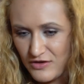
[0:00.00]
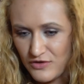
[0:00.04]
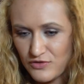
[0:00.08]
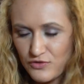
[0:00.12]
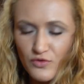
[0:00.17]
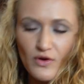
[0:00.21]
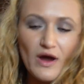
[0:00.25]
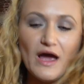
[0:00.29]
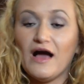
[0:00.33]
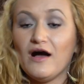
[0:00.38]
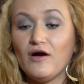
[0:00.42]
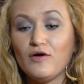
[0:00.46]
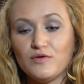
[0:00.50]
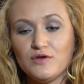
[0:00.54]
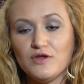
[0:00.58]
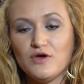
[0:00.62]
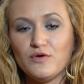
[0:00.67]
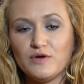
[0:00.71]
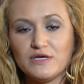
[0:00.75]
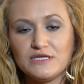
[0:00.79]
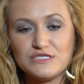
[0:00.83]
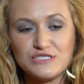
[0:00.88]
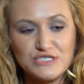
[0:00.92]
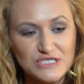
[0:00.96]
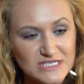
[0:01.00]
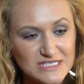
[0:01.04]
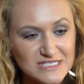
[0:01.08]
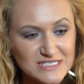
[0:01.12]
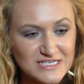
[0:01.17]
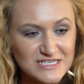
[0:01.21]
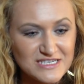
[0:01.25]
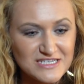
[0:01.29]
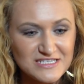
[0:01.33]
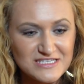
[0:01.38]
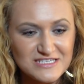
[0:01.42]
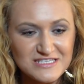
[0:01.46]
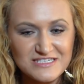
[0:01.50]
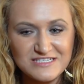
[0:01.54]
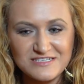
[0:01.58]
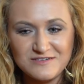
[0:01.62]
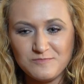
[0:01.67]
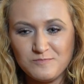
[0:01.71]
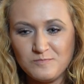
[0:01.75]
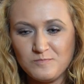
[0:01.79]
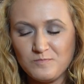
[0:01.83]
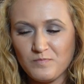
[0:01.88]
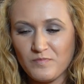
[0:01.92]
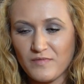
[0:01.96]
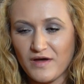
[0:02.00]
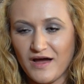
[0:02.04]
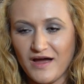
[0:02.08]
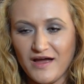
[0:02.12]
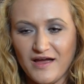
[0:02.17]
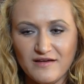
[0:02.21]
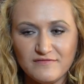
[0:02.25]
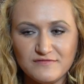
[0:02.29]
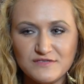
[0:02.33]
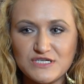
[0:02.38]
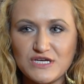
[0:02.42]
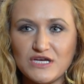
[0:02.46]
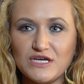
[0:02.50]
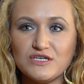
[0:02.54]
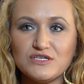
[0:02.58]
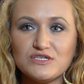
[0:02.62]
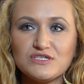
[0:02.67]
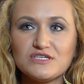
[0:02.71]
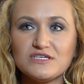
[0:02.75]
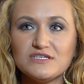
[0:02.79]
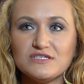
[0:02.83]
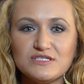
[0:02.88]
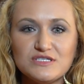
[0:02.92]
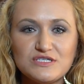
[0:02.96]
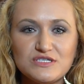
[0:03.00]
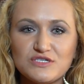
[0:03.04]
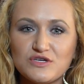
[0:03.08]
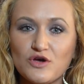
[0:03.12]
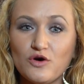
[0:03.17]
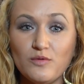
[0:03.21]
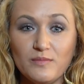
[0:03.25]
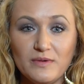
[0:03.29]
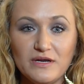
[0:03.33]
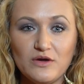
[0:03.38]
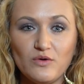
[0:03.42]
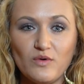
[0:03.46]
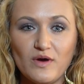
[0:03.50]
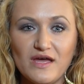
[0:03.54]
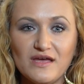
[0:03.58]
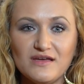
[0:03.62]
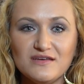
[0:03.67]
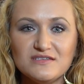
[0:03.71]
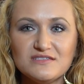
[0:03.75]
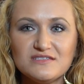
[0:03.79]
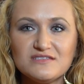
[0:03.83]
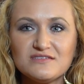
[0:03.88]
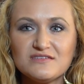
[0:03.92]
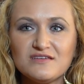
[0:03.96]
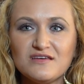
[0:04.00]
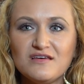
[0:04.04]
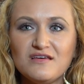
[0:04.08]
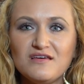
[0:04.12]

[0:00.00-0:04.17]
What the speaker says: Throughout knowing Jesus, I have changed in so many ways.